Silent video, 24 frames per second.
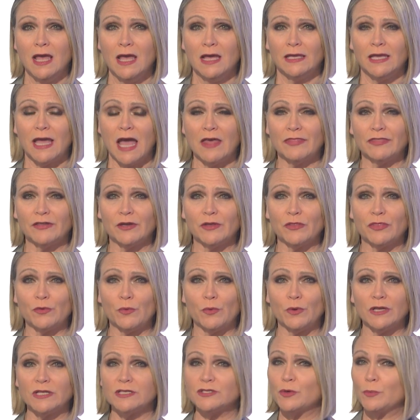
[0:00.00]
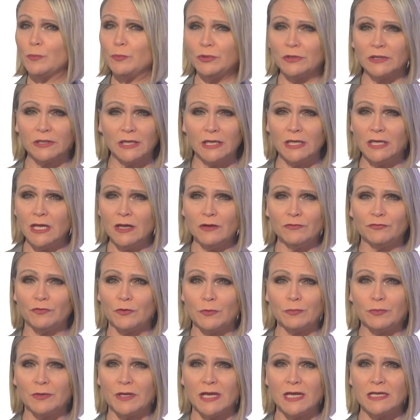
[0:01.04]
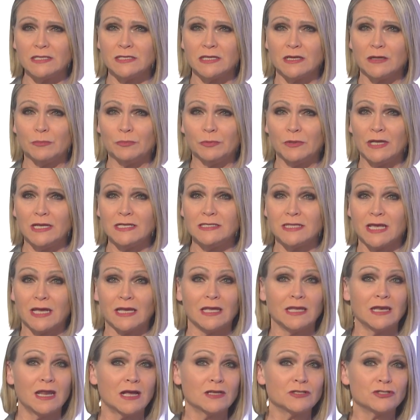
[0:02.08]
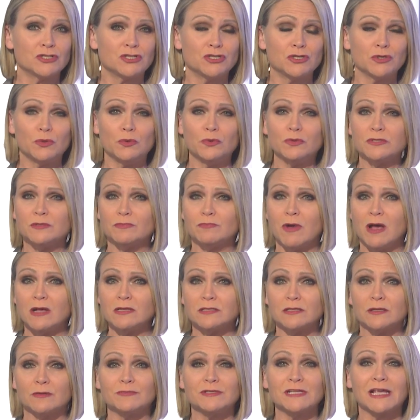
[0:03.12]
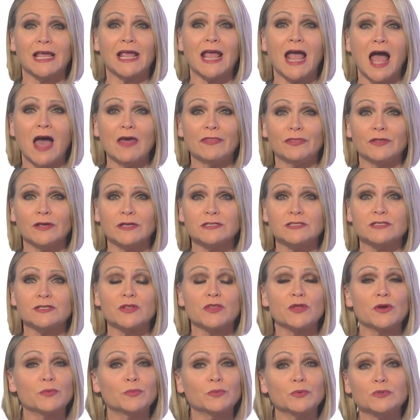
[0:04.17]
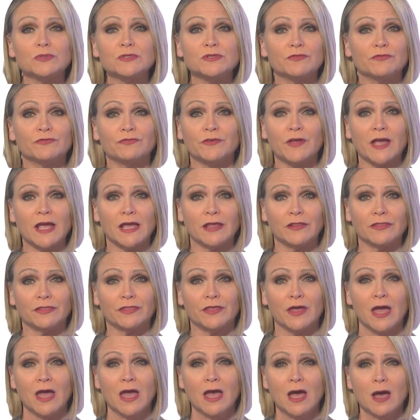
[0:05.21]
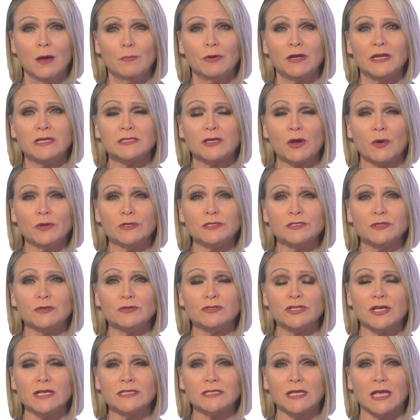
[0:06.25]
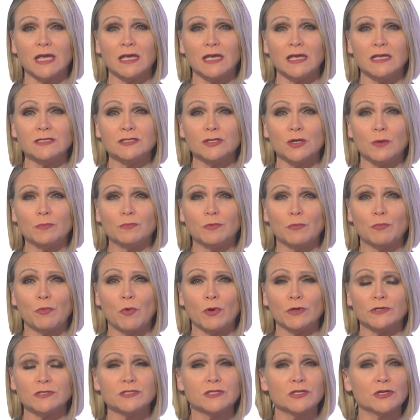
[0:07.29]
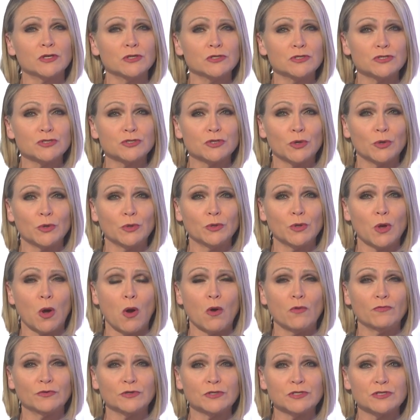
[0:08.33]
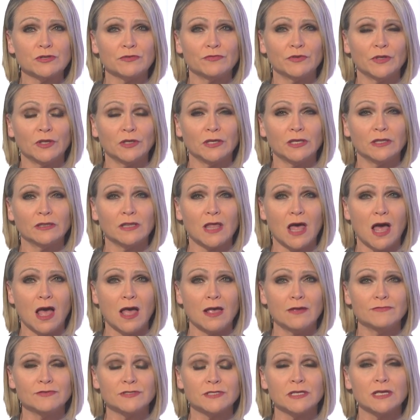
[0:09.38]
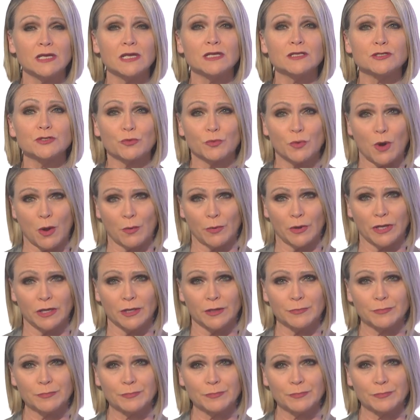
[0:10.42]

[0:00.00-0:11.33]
Catholic authorities are pleading for peace in a place that connects Jews, Muslims, and Catholics to their roots of faith. But as Currents News' Jessica Easthope reports, the concern over civilian lives is growing.